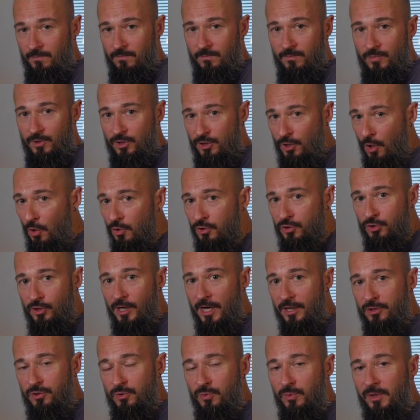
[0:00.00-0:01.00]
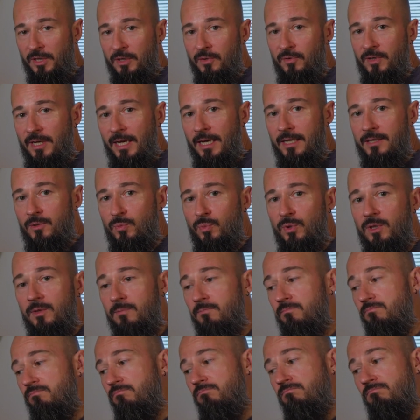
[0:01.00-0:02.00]
song structure we create
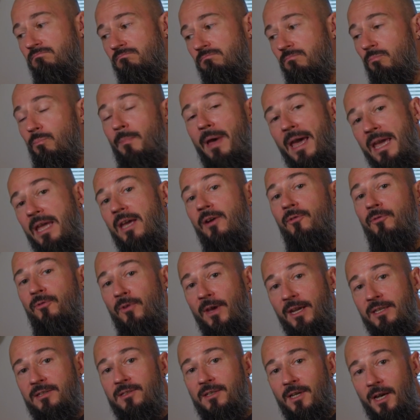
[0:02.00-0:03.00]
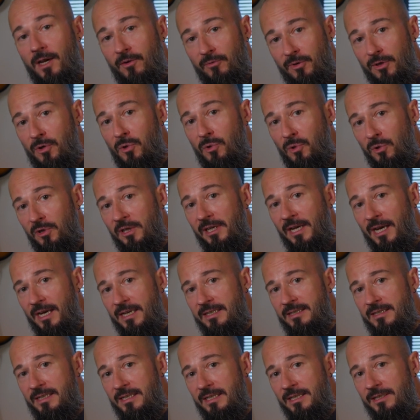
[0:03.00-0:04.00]
may affect our recording
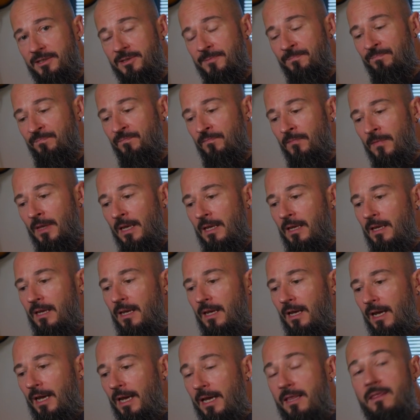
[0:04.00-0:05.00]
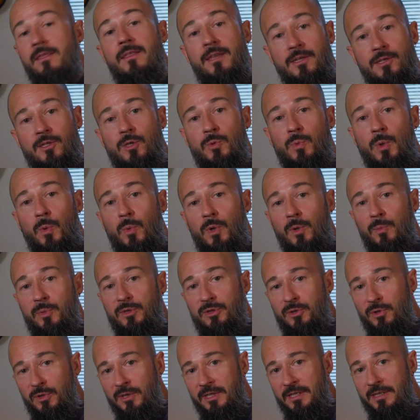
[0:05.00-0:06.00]
ideas. And this is what we'll be
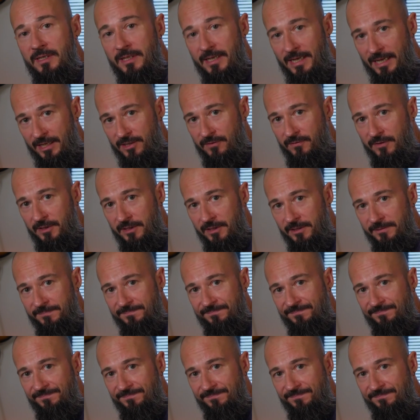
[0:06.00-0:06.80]
doing in the next video.